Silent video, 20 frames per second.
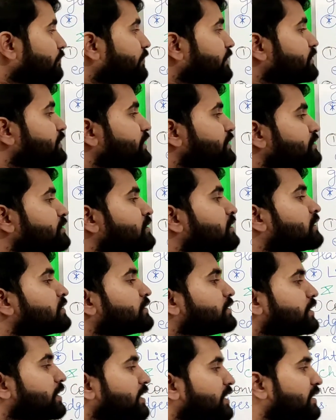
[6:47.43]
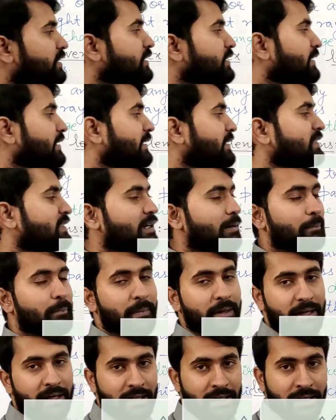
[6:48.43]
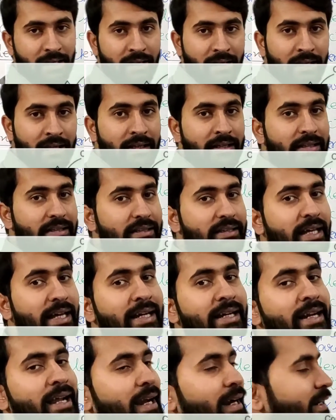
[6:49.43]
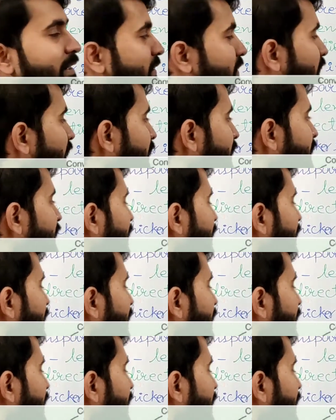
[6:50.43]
which is thicker in the middle than at the